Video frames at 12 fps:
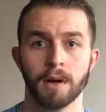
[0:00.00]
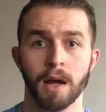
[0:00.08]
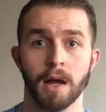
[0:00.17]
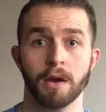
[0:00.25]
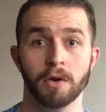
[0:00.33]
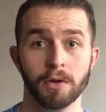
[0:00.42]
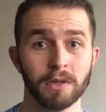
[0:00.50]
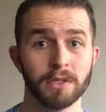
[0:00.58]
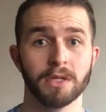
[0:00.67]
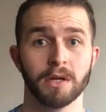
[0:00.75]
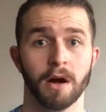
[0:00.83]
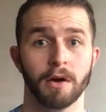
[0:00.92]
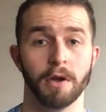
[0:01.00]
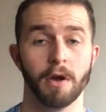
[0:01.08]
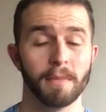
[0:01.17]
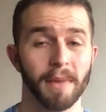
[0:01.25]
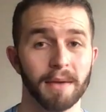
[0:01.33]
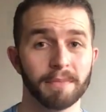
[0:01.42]
Another
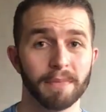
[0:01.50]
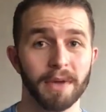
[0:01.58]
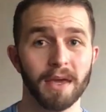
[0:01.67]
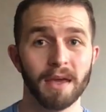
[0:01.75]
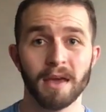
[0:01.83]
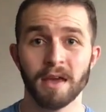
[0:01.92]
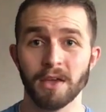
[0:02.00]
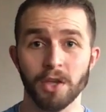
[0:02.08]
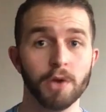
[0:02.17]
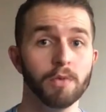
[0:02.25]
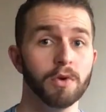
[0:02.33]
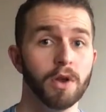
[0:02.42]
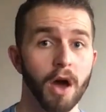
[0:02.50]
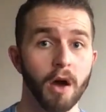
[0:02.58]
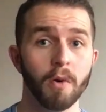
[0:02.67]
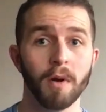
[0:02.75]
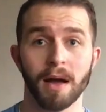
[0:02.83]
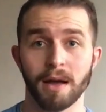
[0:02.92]
scenario might be you
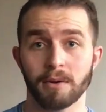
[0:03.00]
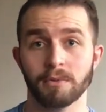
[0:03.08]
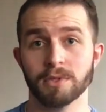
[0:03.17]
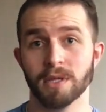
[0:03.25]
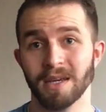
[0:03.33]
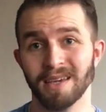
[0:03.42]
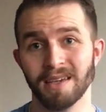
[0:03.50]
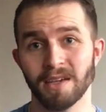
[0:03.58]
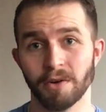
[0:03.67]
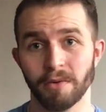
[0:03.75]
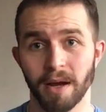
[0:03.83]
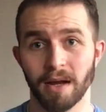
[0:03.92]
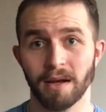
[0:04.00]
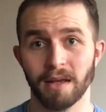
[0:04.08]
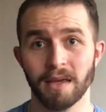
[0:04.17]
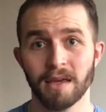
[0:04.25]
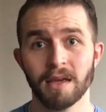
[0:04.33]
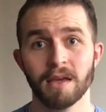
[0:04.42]
know how to eat
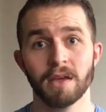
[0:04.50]
correctly,